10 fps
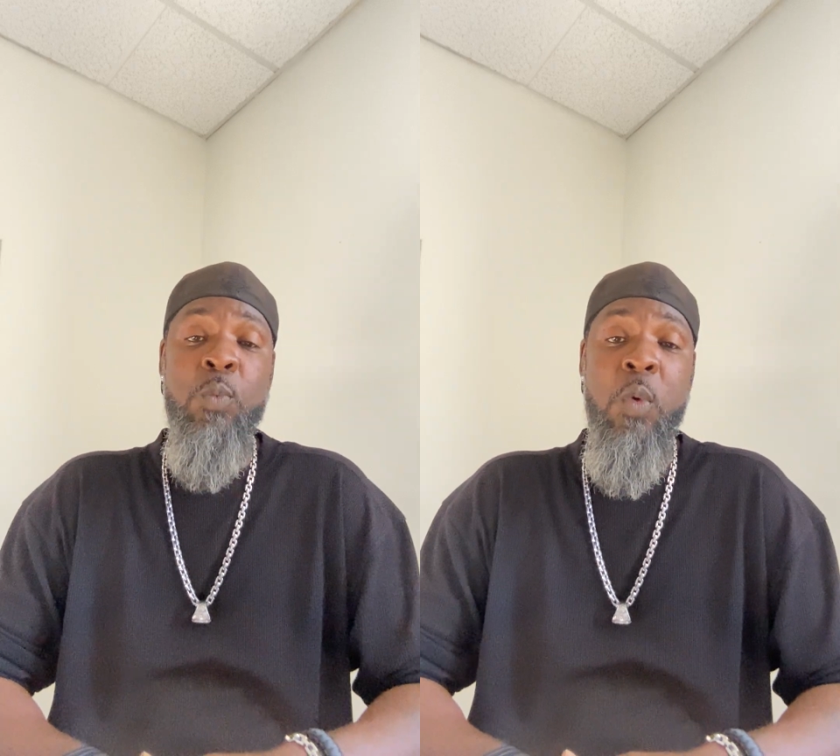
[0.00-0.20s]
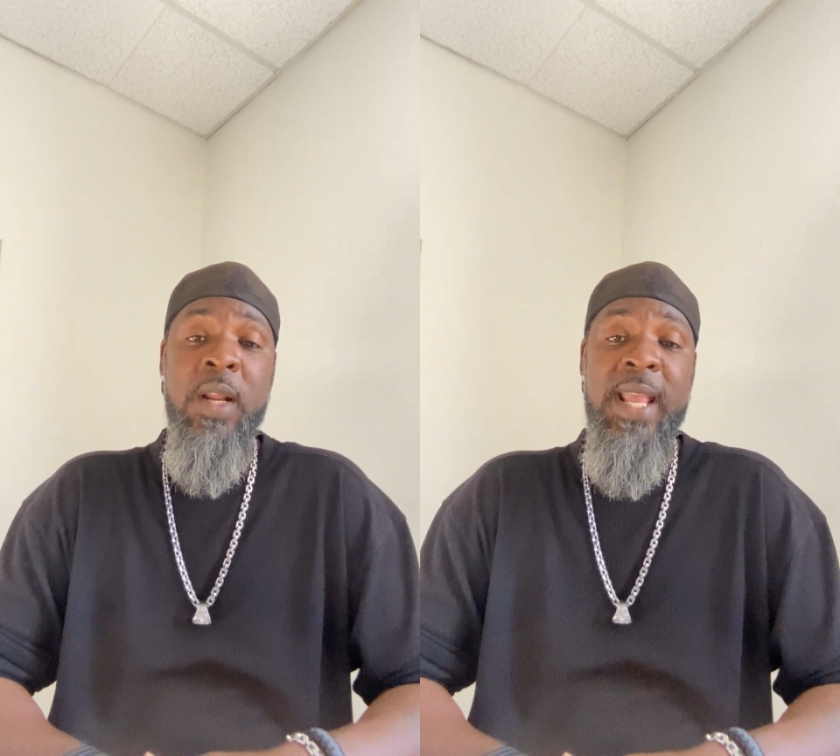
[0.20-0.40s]

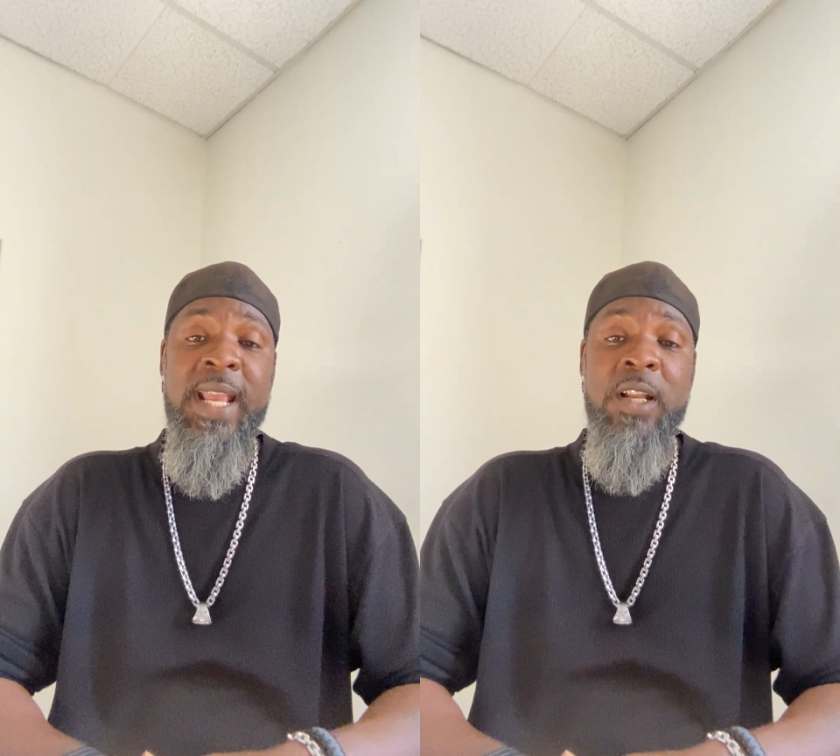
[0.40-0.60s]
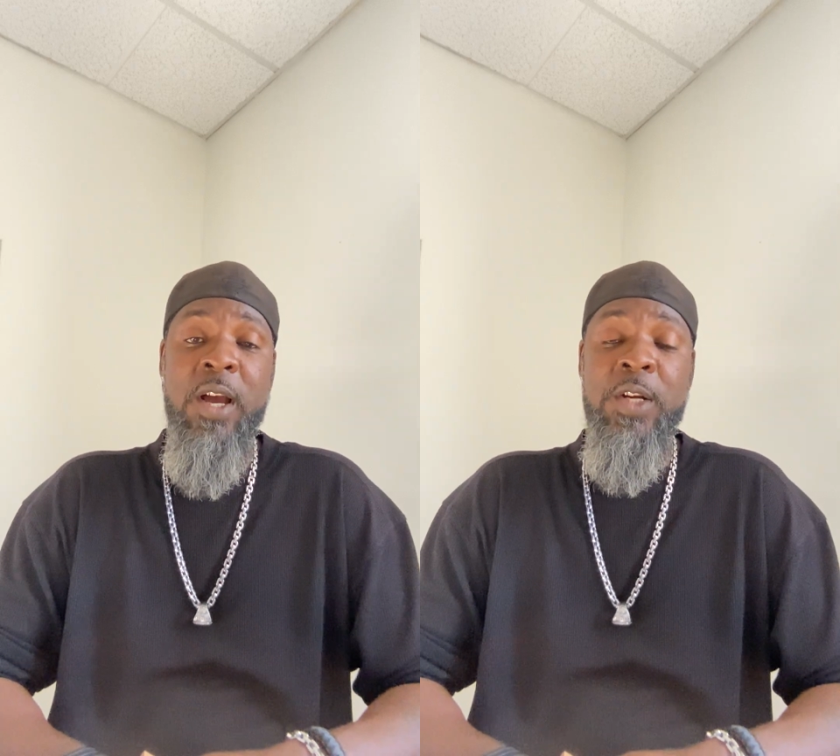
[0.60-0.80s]

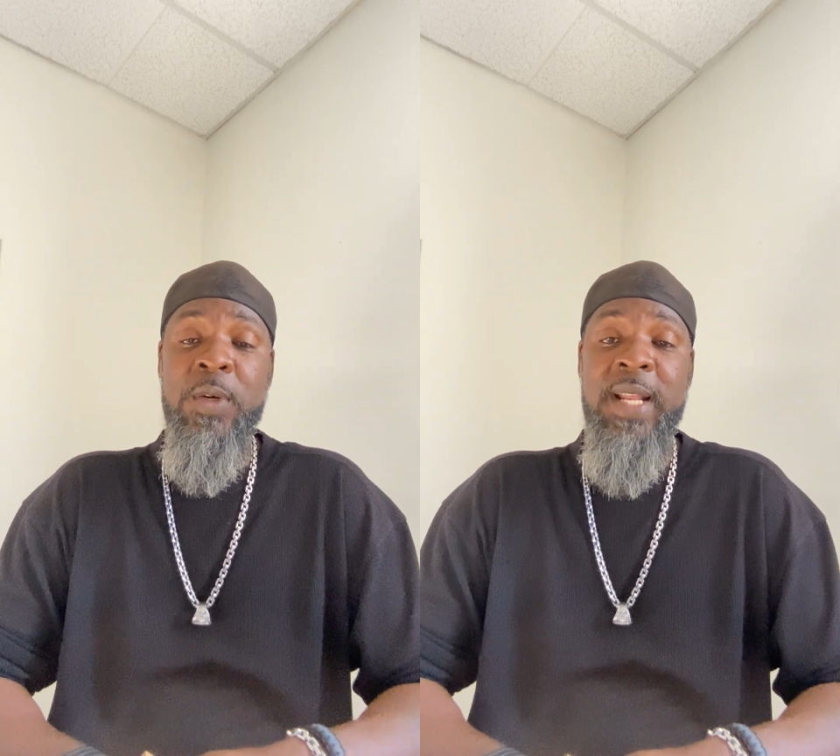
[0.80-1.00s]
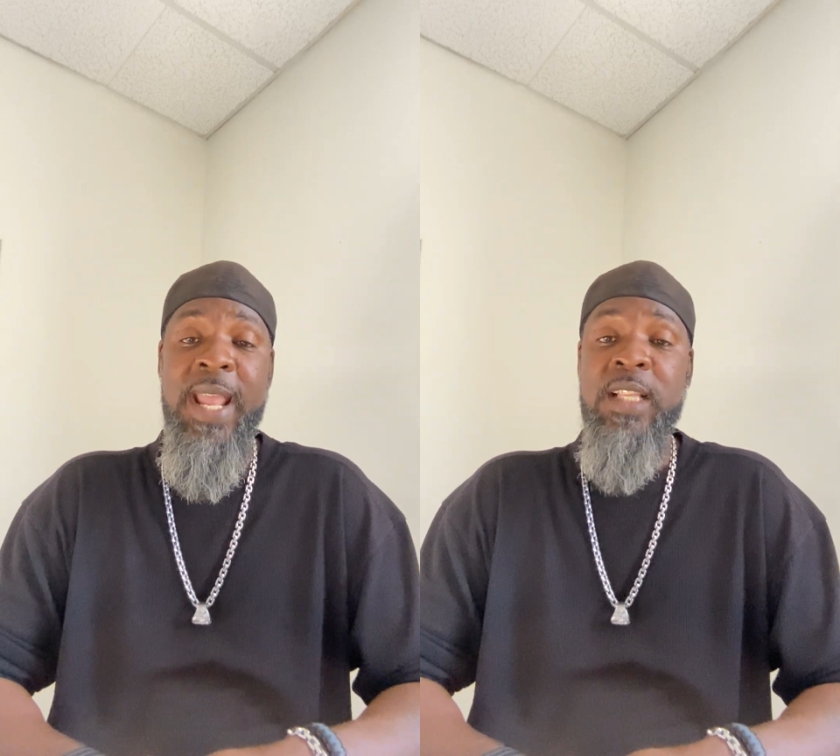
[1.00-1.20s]

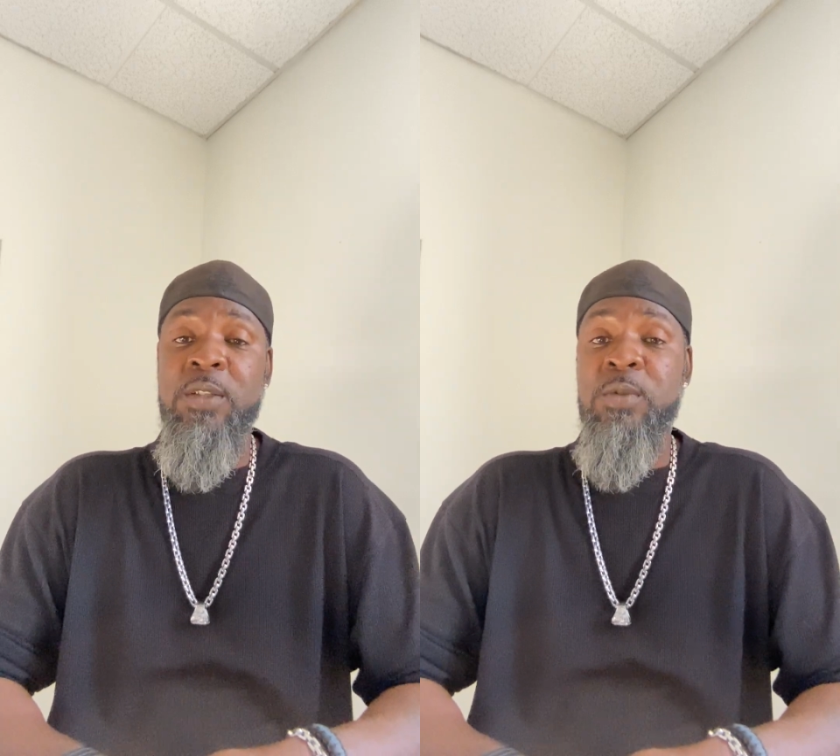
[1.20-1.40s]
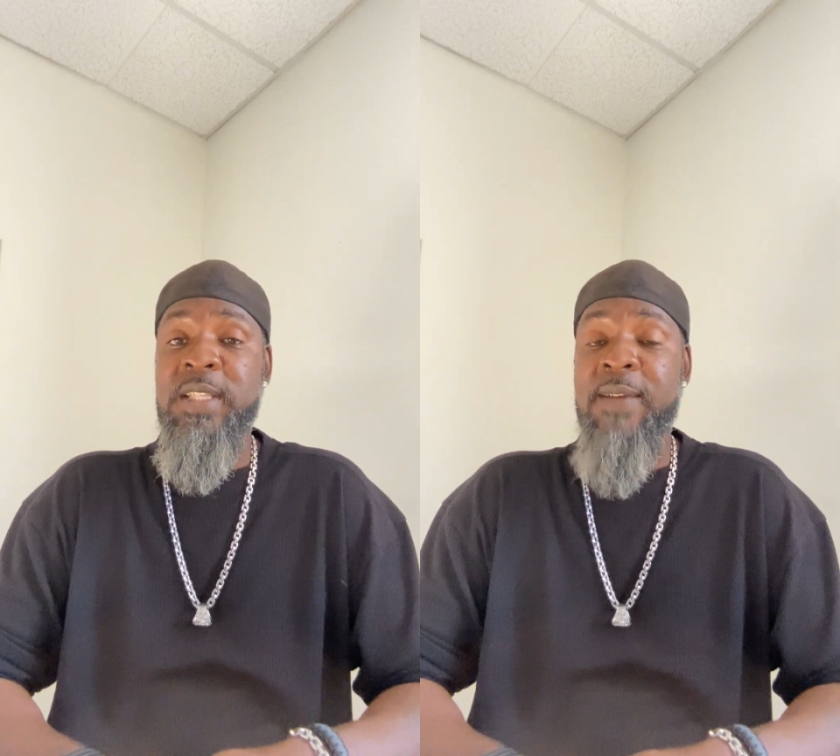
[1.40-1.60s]

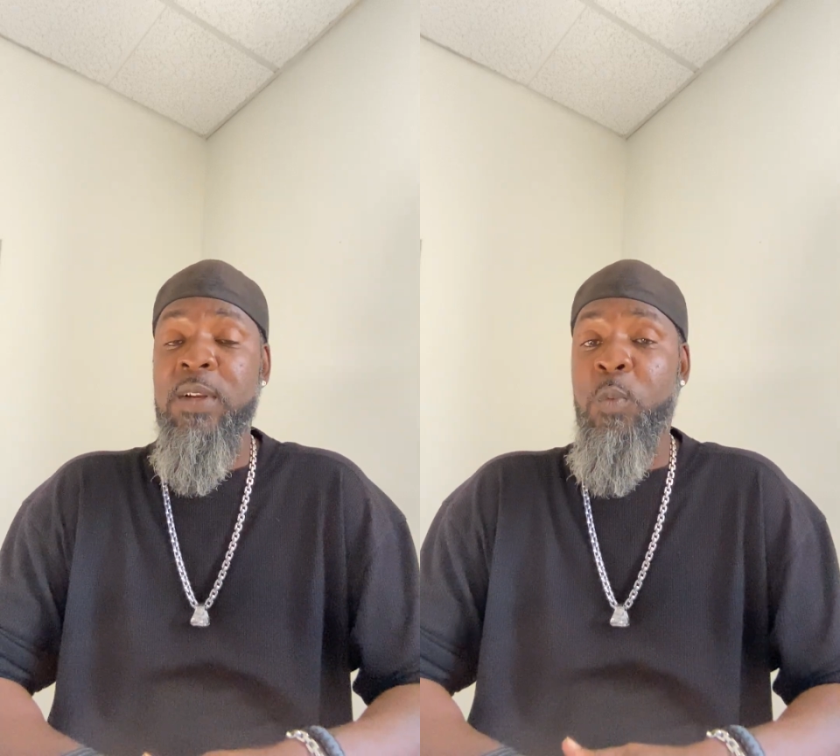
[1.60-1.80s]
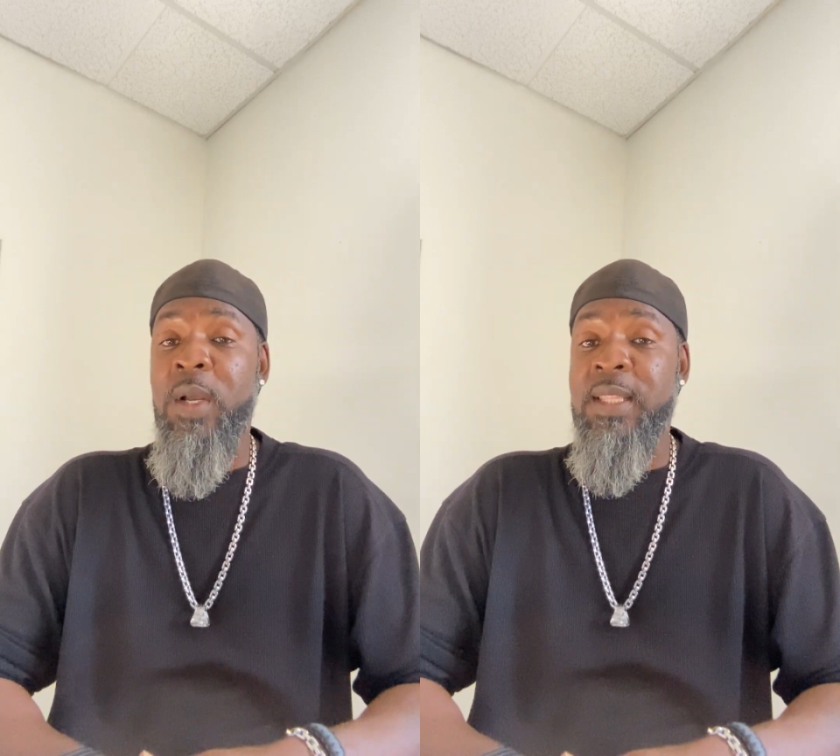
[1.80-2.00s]

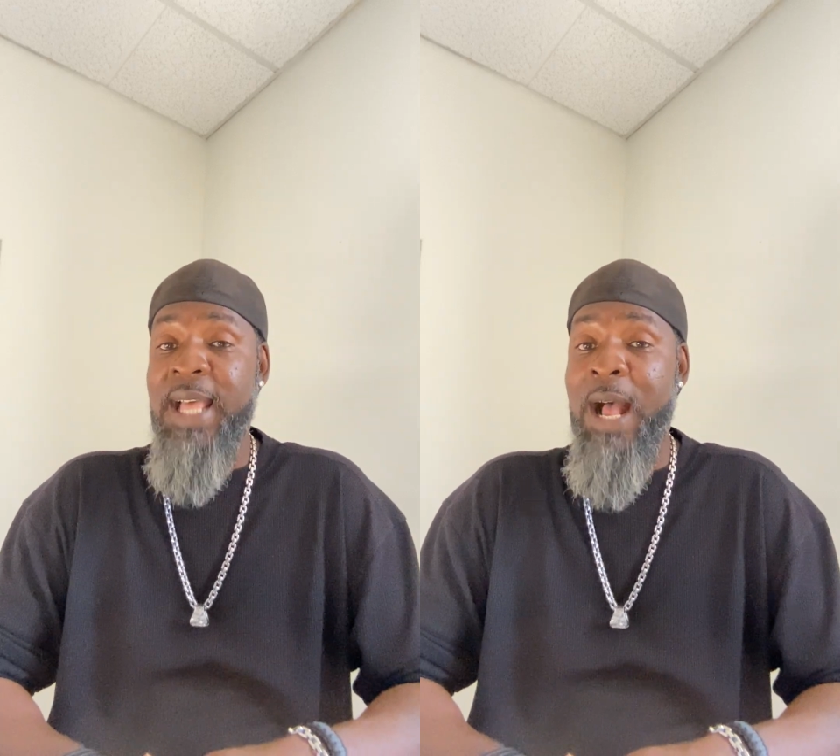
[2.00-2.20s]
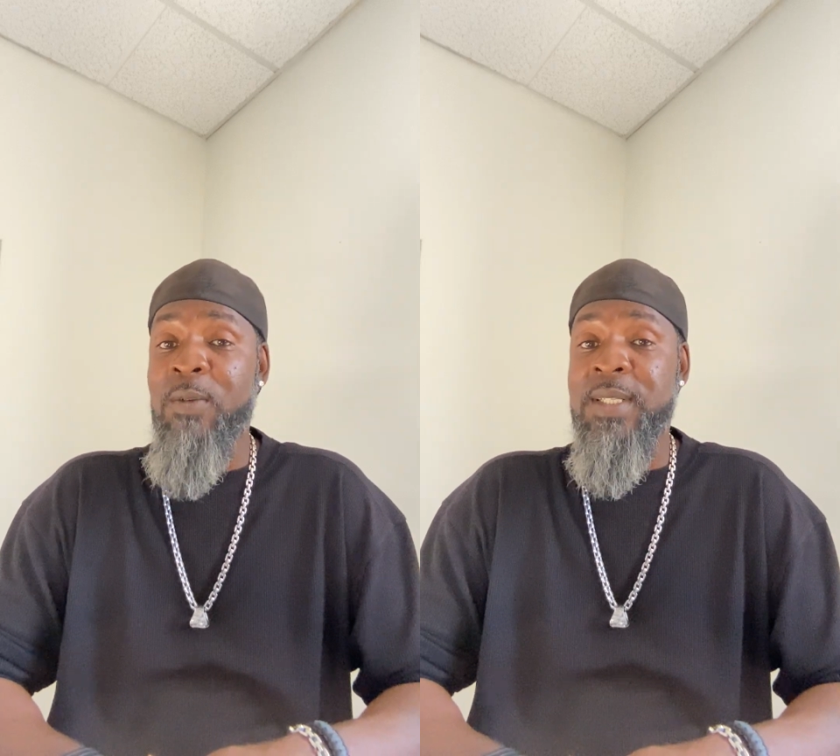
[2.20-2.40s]

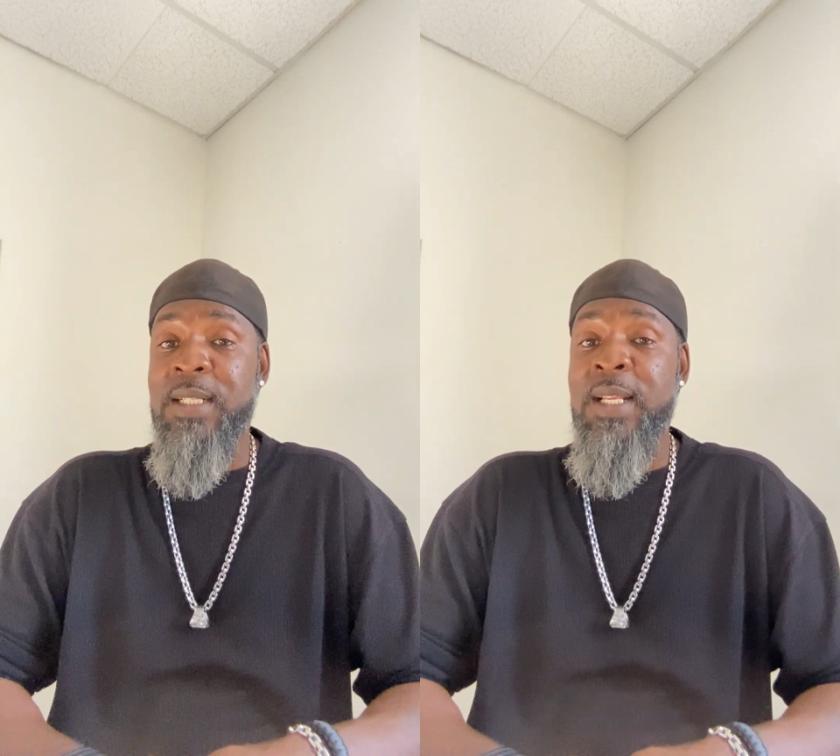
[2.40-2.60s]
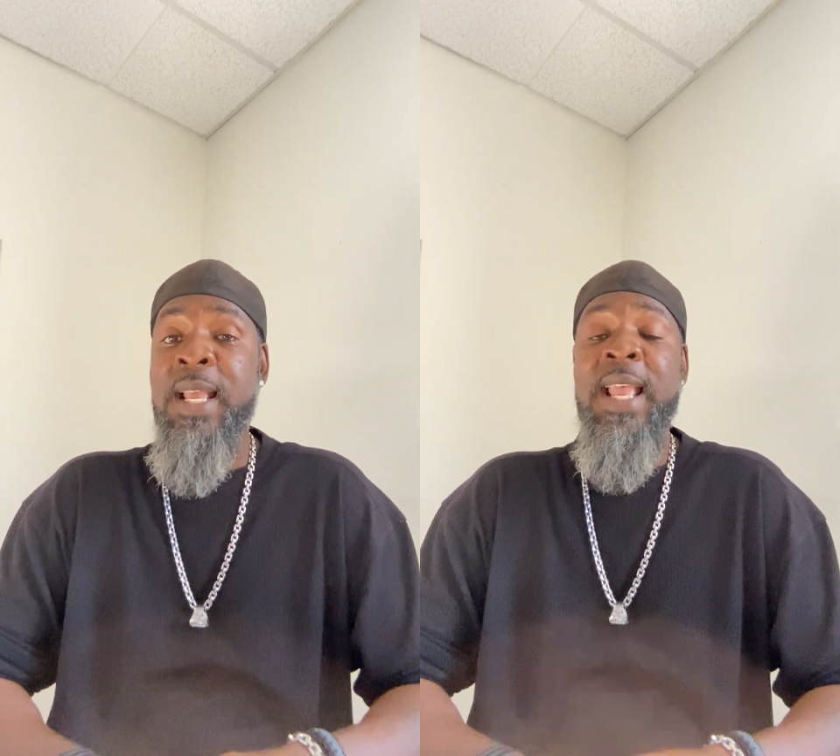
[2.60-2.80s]
1-800-827-1000,